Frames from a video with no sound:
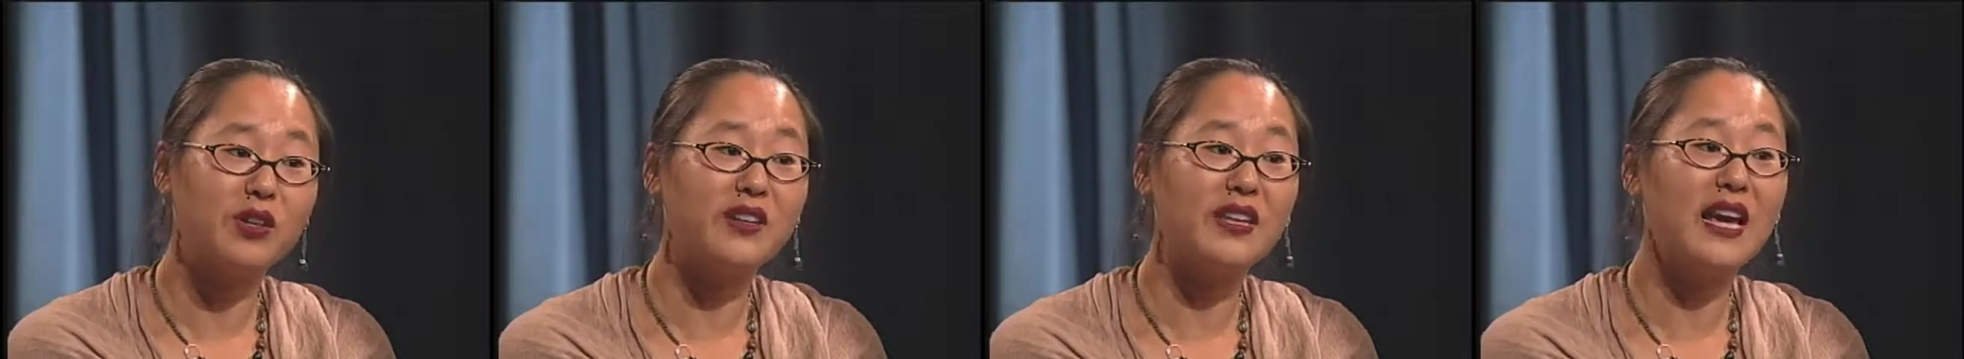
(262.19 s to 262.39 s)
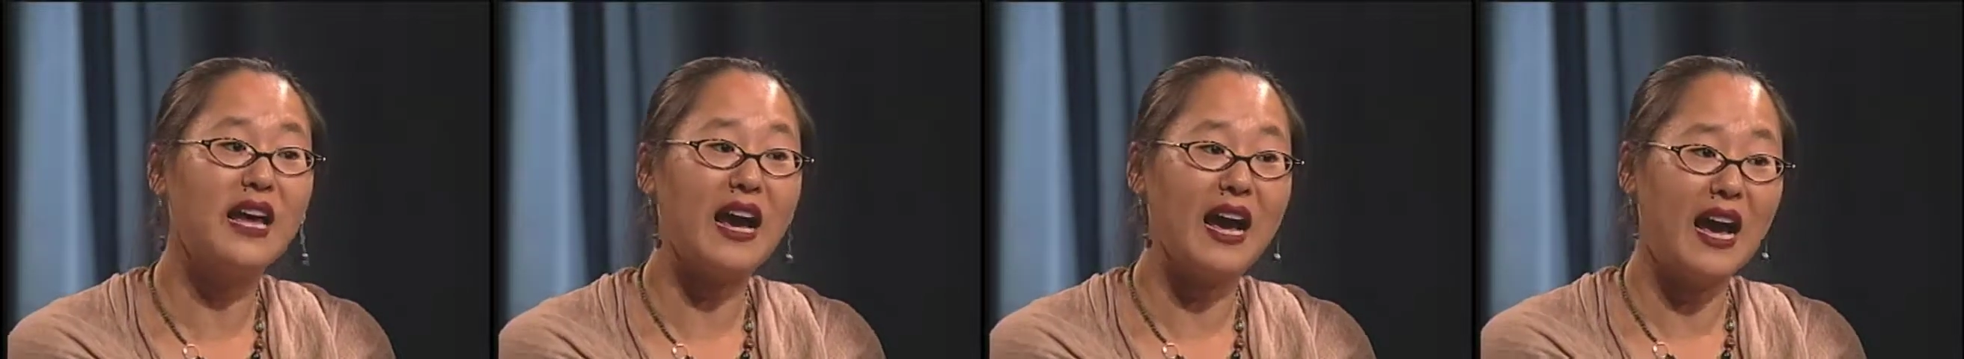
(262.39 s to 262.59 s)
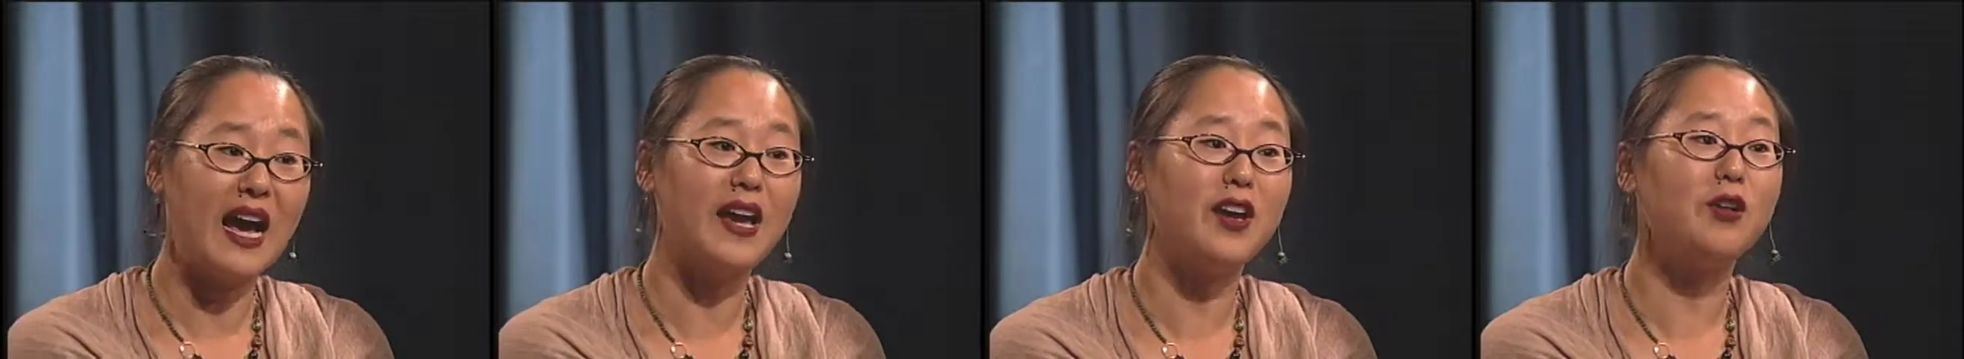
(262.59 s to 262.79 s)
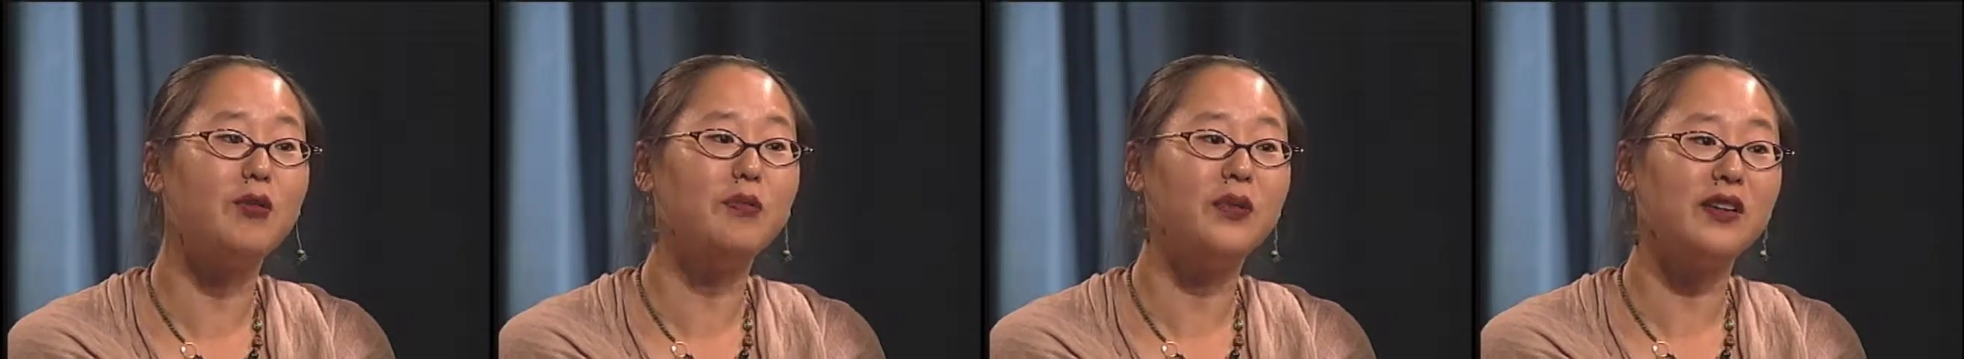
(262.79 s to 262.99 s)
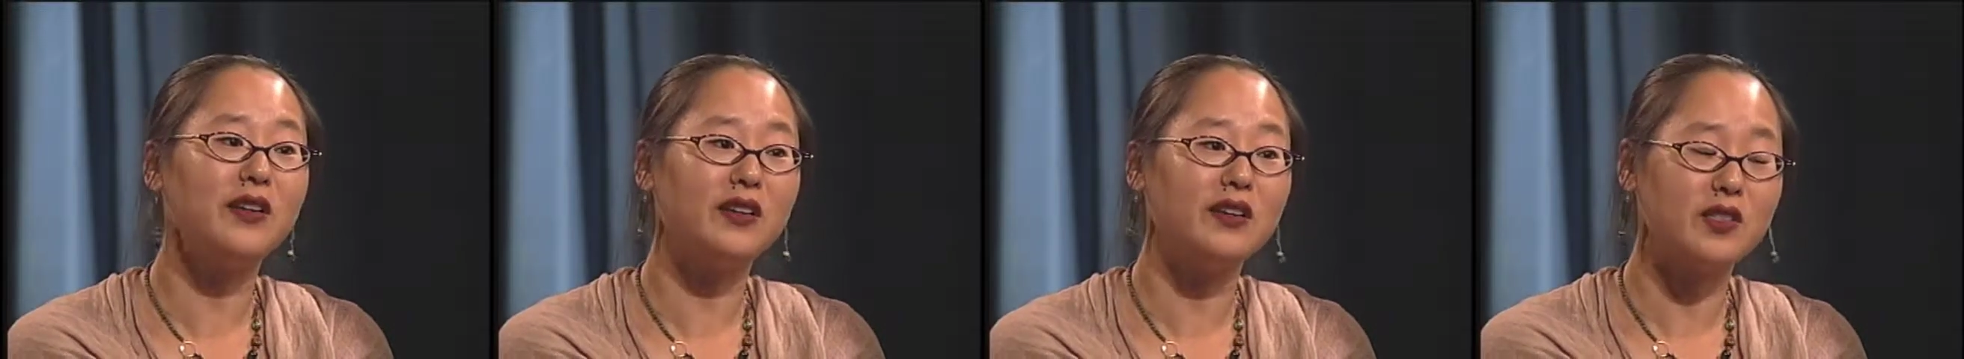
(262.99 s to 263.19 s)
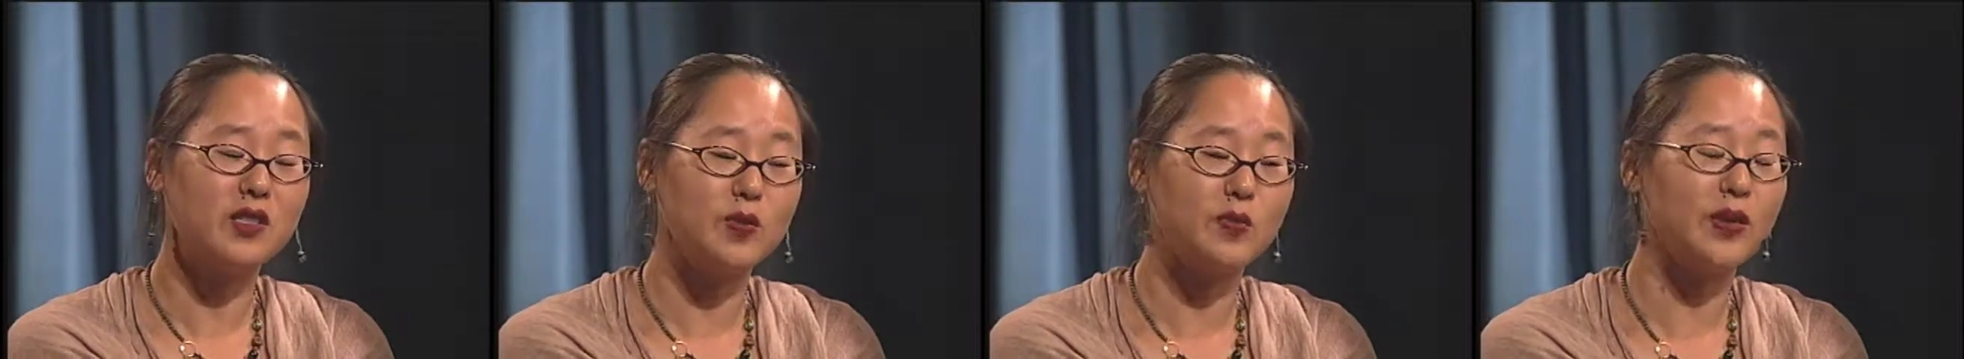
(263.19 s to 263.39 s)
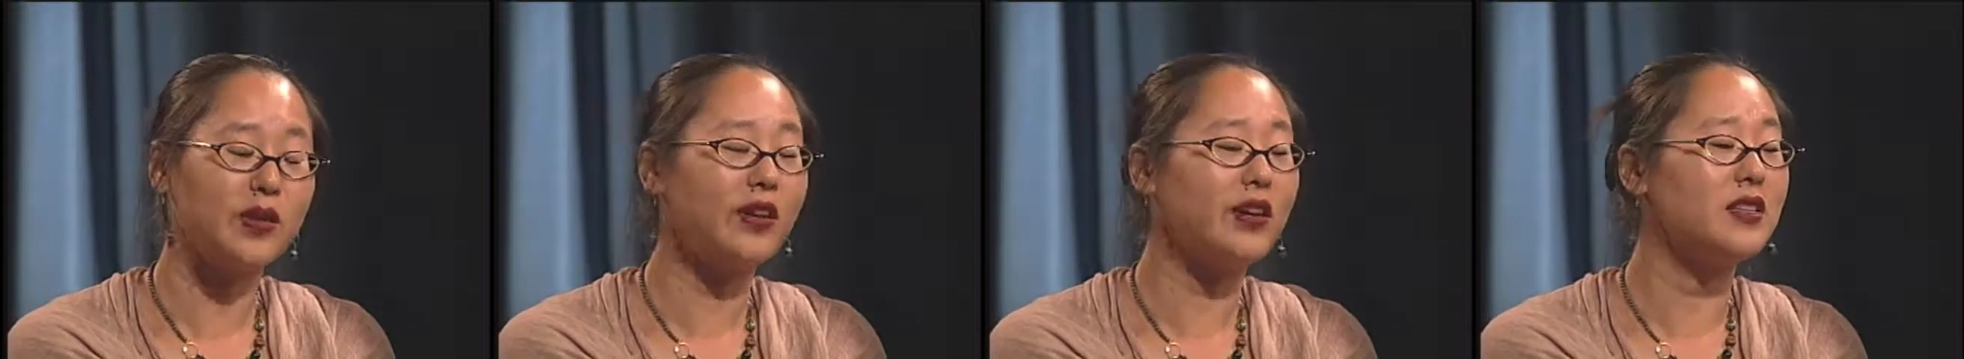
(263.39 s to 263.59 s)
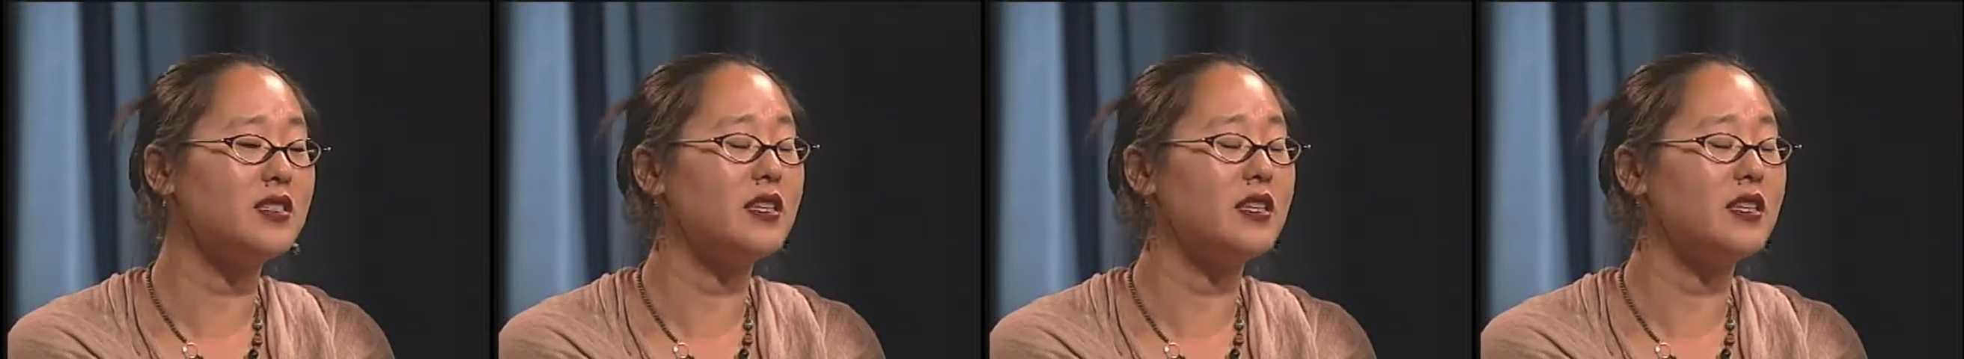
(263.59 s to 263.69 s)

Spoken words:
that eye-opening experience,